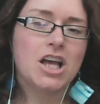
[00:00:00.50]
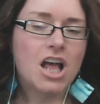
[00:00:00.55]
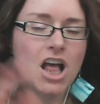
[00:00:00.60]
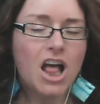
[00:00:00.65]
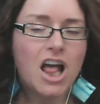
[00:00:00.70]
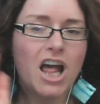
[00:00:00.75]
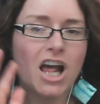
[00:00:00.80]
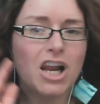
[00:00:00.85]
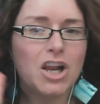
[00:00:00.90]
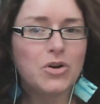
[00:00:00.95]

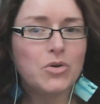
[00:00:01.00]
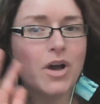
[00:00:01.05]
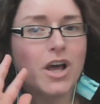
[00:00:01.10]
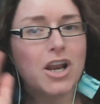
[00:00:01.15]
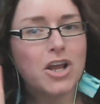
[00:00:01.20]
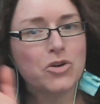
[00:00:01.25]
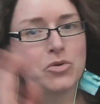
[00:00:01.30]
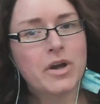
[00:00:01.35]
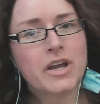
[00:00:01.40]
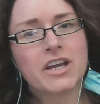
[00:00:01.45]

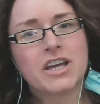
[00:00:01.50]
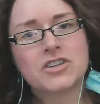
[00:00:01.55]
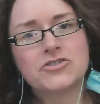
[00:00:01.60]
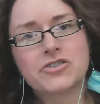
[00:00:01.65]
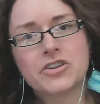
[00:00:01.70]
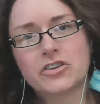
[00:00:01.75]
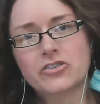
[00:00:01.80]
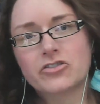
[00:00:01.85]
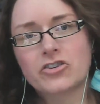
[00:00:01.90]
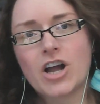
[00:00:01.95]
Hello again
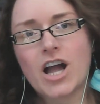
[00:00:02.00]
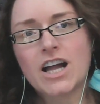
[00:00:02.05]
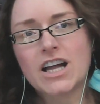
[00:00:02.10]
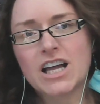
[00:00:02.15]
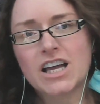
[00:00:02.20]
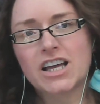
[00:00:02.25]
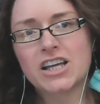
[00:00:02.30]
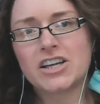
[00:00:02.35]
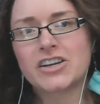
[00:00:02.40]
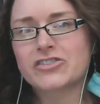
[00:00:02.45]
to another
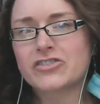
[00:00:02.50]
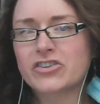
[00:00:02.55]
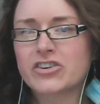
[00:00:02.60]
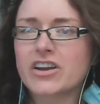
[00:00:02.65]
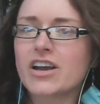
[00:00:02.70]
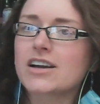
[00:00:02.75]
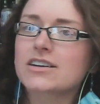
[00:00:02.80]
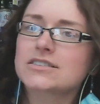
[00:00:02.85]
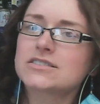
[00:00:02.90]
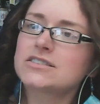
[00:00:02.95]
Agakala
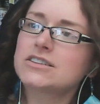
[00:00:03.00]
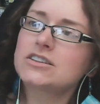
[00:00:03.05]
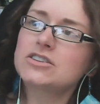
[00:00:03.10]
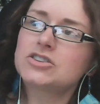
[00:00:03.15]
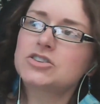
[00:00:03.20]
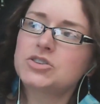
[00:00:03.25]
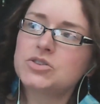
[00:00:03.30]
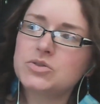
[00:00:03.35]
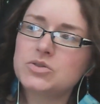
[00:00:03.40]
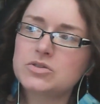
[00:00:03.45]
Reacts, and
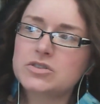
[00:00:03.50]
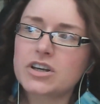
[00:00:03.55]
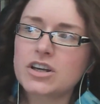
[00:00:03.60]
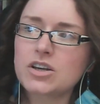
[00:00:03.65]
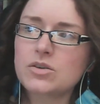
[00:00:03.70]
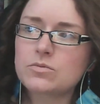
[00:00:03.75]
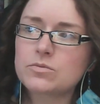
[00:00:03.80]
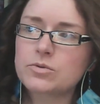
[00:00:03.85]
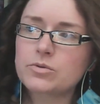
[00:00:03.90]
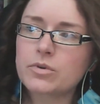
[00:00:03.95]

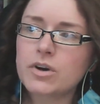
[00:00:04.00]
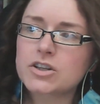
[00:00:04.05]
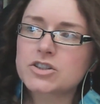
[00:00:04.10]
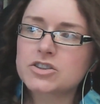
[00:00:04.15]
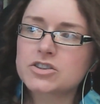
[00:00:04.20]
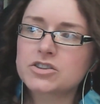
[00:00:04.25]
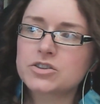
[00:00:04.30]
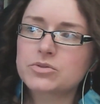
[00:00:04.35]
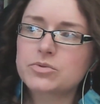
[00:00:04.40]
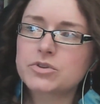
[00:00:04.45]
today we'll be
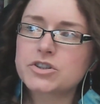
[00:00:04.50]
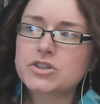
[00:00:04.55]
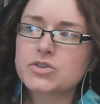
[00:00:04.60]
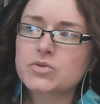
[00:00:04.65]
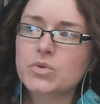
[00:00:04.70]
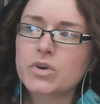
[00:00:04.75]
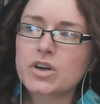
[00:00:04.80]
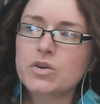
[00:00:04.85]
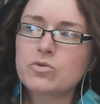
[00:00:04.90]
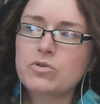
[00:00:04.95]
watching the weird
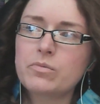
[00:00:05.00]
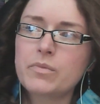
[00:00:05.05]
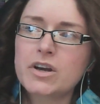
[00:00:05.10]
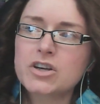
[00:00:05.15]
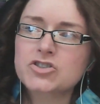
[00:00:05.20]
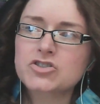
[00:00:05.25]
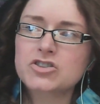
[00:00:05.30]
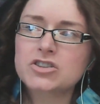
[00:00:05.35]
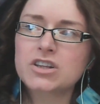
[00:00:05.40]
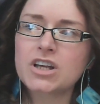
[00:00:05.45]
way we
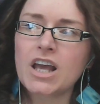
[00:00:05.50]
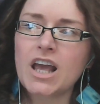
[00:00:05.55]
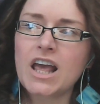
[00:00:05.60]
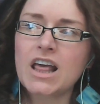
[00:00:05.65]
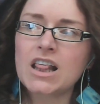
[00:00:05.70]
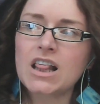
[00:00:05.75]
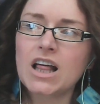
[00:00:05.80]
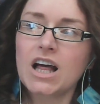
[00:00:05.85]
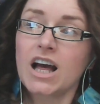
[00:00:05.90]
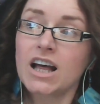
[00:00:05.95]
measured
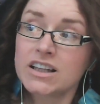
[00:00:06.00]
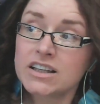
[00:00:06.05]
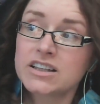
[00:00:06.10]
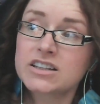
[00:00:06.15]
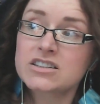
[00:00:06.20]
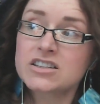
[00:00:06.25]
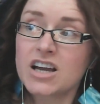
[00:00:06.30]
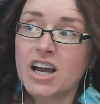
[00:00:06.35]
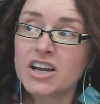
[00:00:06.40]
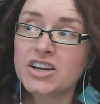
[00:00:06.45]
an
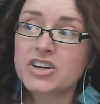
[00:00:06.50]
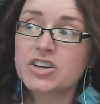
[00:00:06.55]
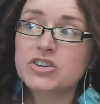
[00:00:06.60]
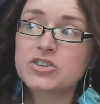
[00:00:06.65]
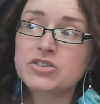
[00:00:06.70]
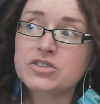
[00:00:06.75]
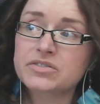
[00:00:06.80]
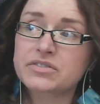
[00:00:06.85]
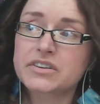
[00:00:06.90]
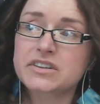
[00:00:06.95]
entire
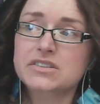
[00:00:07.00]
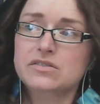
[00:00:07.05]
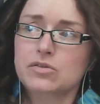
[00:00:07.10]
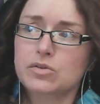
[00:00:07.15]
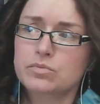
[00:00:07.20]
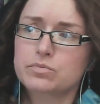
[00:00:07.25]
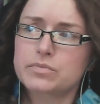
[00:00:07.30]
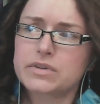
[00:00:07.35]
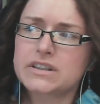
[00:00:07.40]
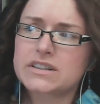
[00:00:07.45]
universe
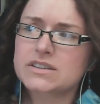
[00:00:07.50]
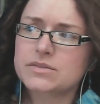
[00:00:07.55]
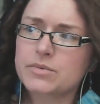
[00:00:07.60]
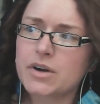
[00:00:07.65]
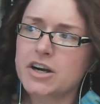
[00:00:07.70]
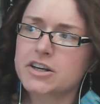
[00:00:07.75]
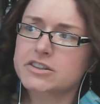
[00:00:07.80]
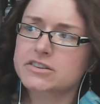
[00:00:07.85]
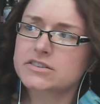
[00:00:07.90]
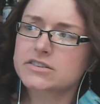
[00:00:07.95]
from Be
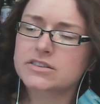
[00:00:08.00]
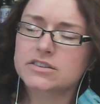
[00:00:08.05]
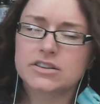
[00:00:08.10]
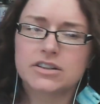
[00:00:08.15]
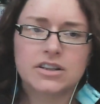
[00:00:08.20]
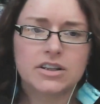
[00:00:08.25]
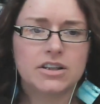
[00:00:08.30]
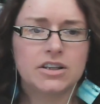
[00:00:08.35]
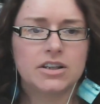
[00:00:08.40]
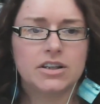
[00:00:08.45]
Smart.
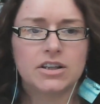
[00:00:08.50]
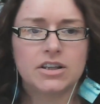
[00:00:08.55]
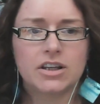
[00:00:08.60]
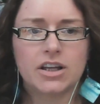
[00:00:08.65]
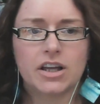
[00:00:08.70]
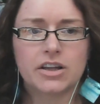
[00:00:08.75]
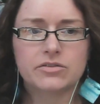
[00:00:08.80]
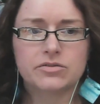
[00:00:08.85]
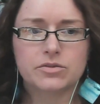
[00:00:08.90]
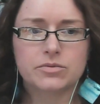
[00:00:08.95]

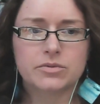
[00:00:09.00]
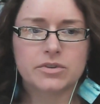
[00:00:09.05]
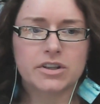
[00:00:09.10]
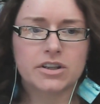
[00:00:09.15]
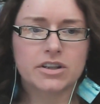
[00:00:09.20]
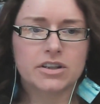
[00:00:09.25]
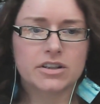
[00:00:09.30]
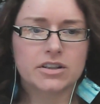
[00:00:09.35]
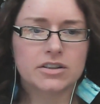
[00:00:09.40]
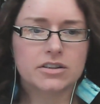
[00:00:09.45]
And from
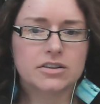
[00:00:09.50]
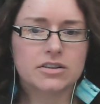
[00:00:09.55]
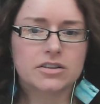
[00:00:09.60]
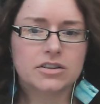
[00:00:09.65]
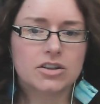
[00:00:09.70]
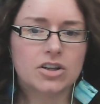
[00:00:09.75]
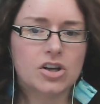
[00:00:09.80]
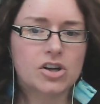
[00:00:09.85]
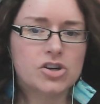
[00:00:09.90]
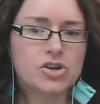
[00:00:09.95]

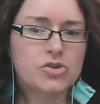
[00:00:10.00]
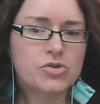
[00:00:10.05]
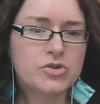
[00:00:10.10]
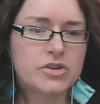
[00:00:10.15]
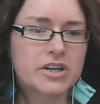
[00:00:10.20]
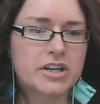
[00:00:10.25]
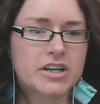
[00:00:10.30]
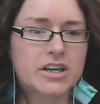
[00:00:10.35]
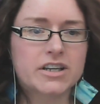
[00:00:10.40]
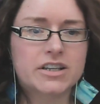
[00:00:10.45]
the
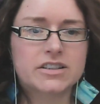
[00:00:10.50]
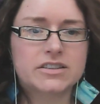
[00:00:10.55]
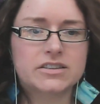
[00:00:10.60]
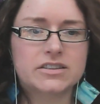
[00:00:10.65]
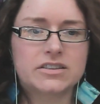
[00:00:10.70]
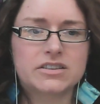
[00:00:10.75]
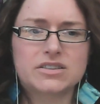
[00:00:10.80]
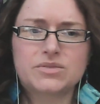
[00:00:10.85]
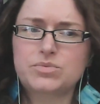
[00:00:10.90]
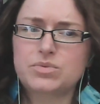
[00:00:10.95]
corner, I can
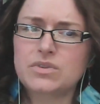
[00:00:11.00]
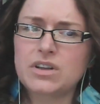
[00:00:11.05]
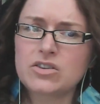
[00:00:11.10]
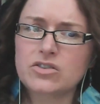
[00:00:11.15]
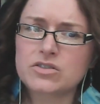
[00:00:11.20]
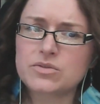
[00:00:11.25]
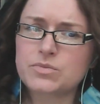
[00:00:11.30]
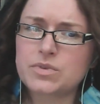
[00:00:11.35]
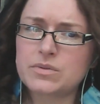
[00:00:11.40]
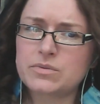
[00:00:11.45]
see it's
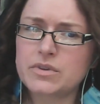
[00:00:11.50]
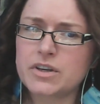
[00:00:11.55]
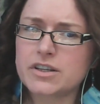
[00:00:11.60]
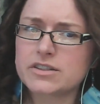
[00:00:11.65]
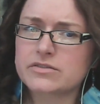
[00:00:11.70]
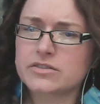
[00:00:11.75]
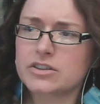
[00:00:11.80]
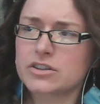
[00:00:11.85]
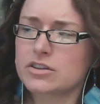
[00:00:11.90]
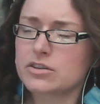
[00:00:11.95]
another
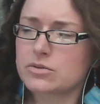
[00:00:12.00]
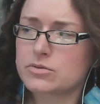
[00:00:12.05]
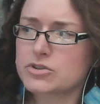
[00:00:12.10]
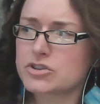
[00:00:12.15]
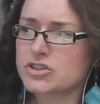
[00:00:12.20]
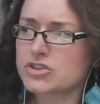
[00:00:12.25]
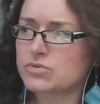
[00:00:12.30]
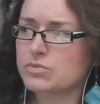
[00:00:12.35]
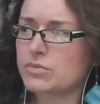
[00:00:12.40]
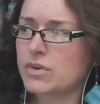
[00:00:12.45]
PBS video. We
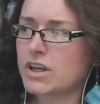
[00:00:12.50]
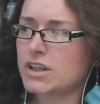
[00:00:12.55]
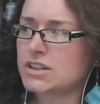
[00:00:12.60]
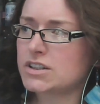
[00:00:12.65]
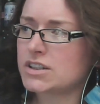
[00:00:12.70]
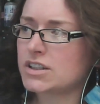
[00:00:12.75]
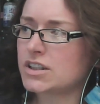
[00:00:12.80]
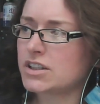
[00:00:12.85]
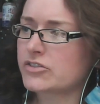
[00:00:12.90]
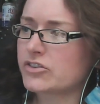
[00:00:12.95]
just
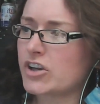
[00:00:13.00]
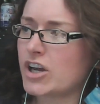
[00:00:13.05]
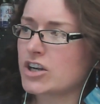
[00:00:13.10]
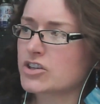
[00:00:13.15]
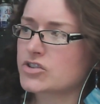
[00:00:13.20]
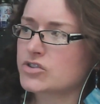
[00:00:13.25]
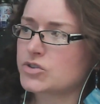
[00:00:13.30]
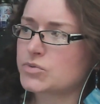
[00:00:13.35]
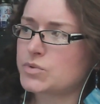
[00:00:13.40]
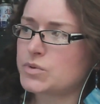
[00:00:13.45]
made a
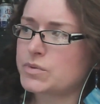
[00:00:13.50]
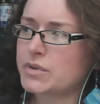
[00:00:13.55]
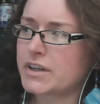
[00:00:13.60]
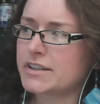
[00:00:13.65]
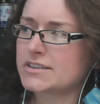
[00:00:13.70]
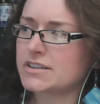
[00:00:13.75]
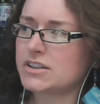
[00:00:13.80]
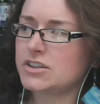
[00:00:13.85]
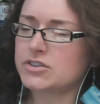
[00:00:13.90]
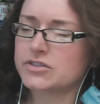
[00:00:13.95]
reaction to
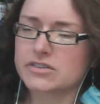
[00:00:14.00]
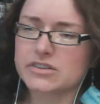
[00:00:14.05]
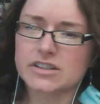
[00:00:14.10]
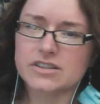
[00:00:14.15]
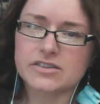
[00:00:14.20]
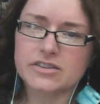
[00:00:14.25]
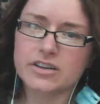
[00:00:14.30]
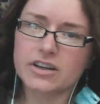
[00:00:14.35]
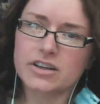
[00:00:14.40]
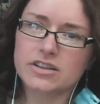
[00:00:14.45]
PBS Eon
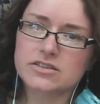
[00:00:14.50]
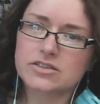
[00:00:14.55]
yesterday.